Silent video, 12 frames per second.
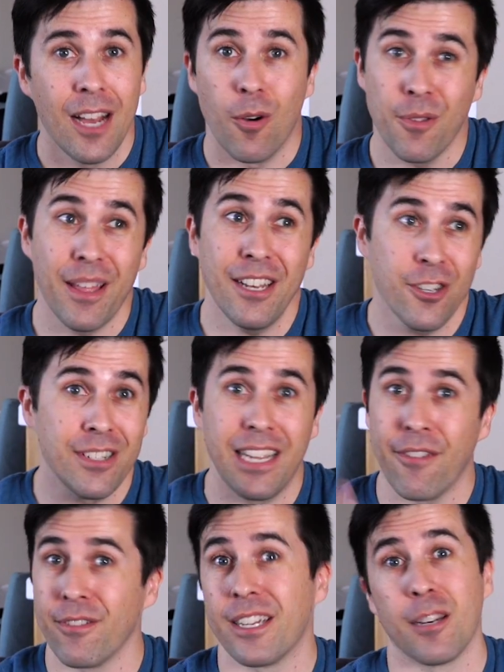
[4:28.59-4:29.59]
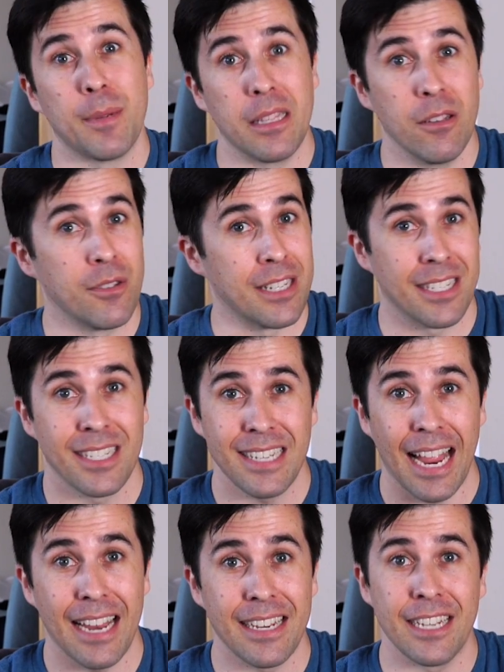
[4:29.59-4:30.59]
well then you're definitely going to be losing
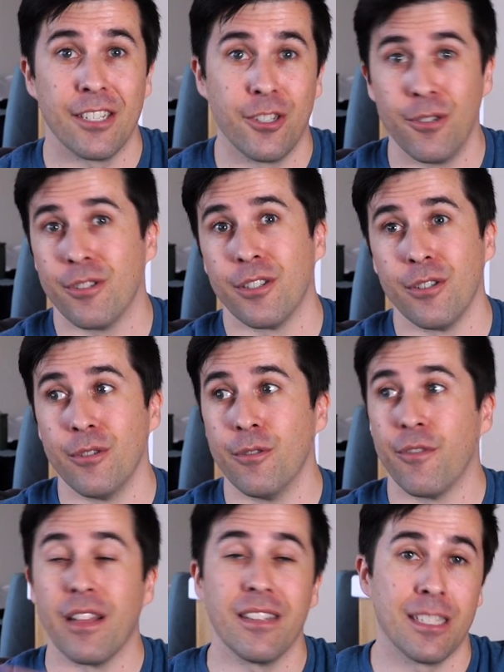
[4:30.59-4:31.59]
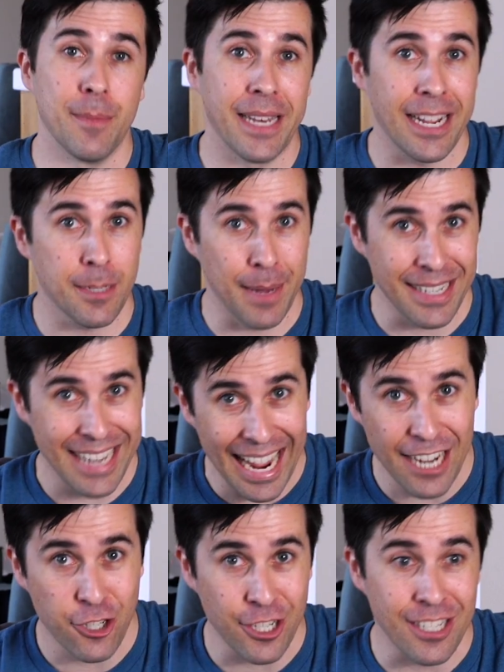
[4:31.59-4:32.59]
standing due to failing to meet
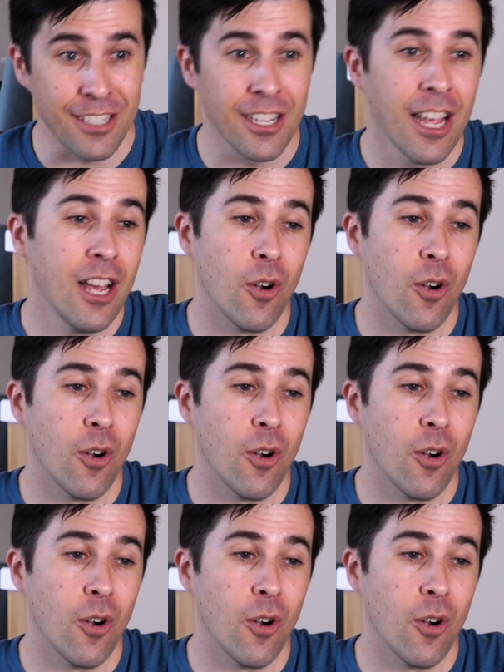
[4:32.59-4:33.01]
expectations